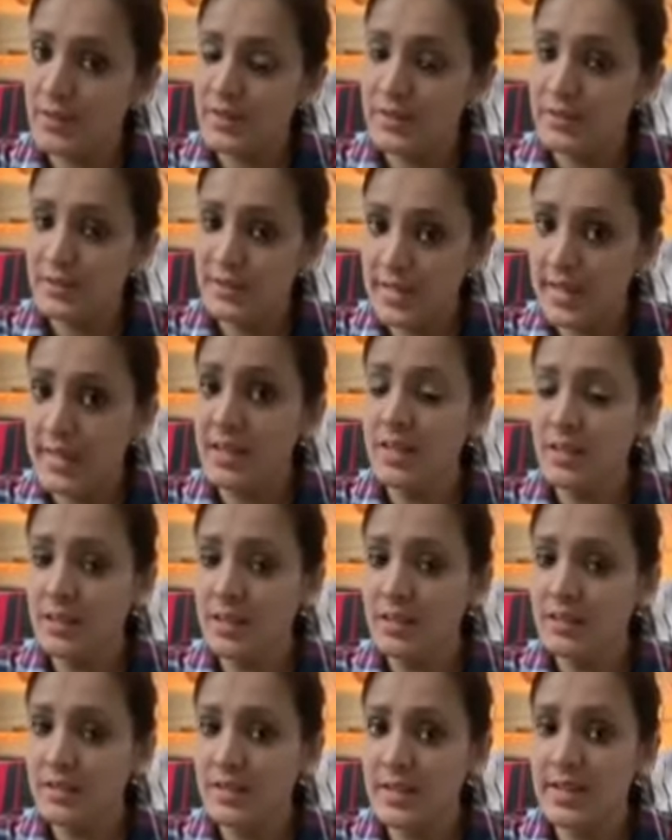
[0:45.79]

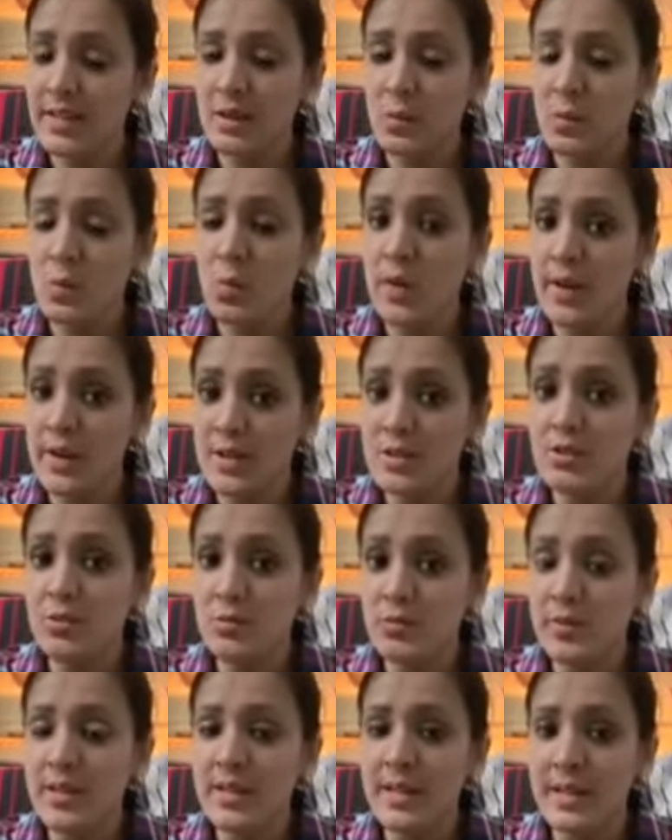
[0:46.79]
Think, where do
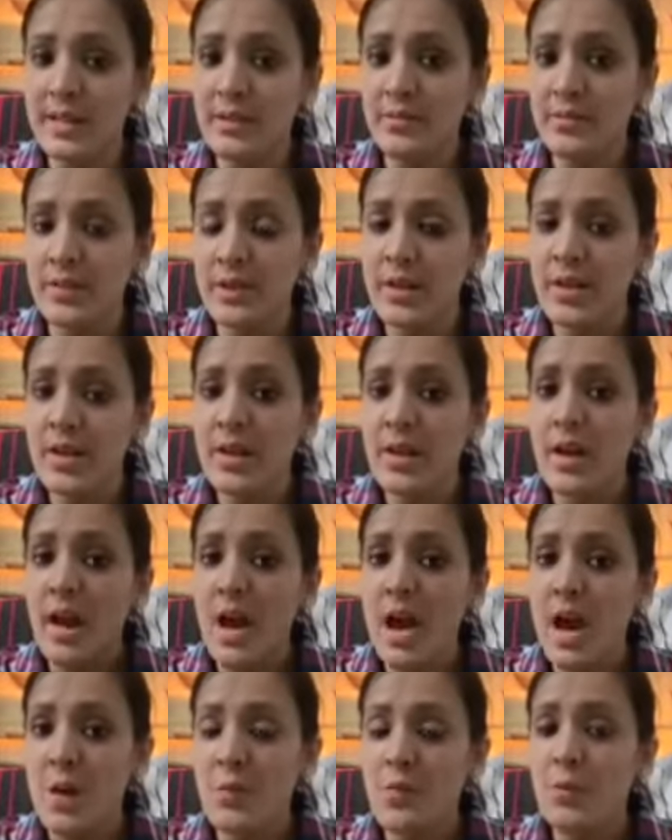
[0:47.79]
we live?
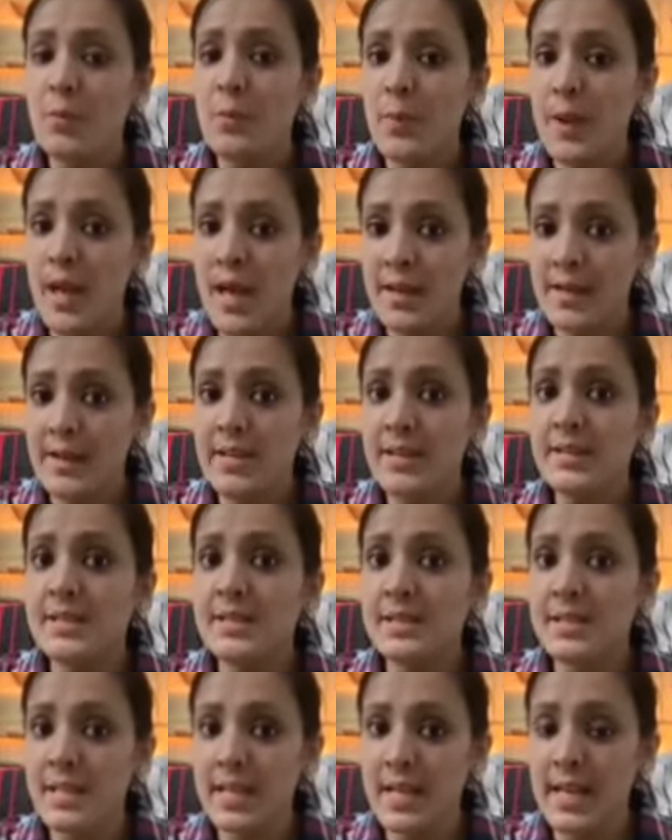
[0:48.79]
Our
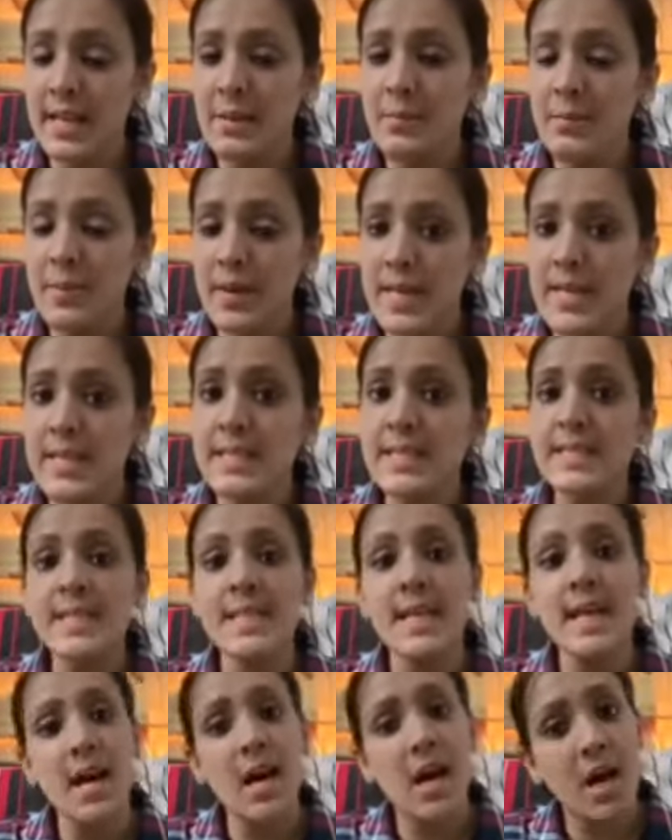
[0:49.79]
planet's name is
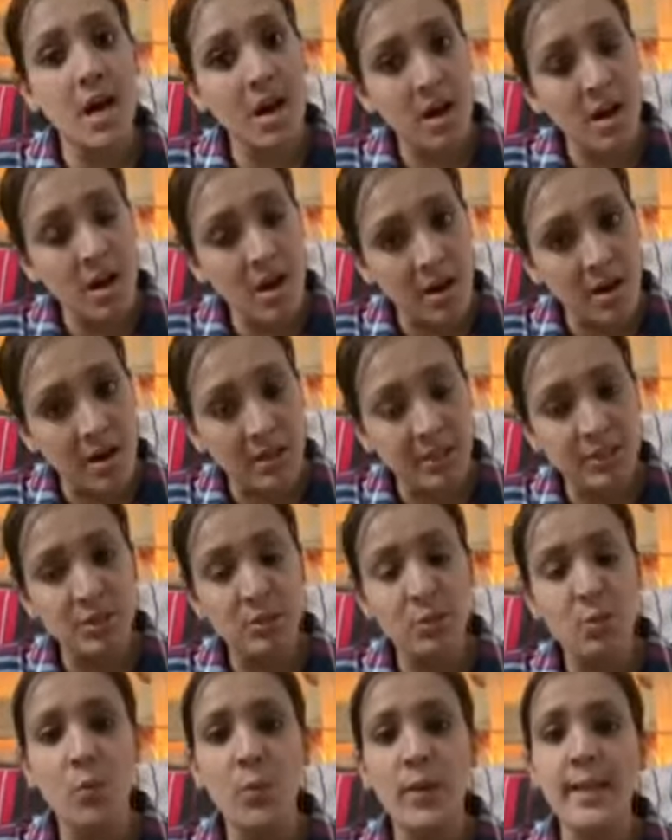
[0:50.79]
Earth.
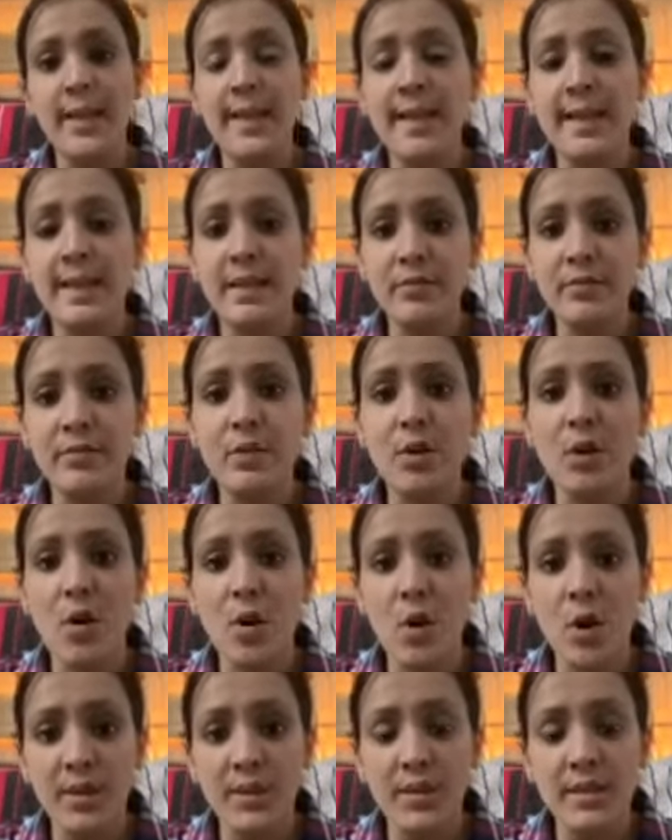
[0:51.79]
We live
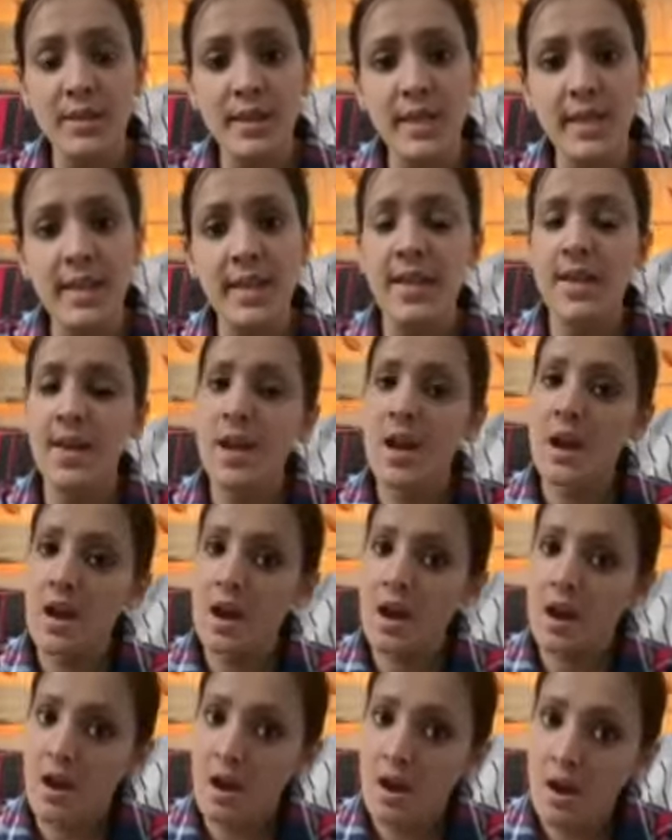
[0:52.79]
on the
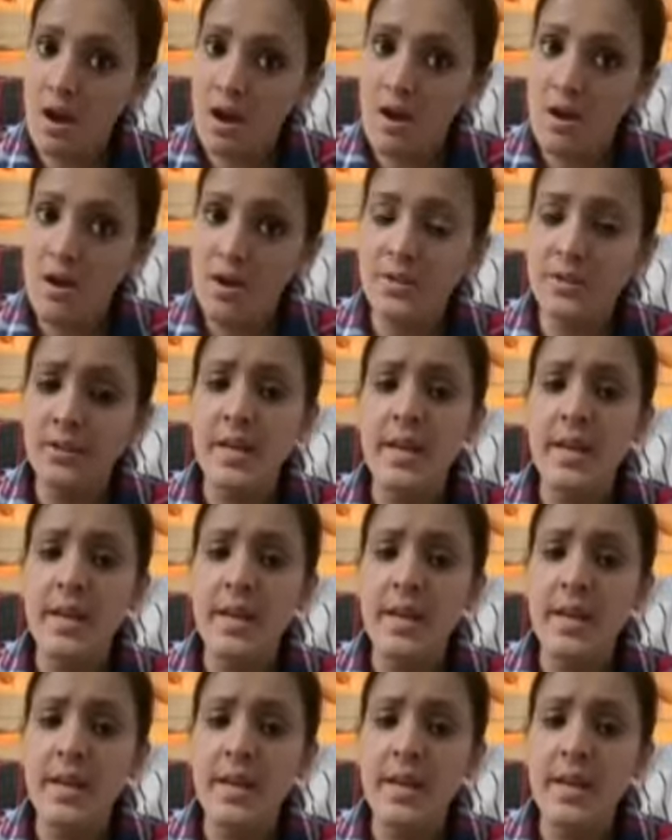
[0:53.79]
Earth.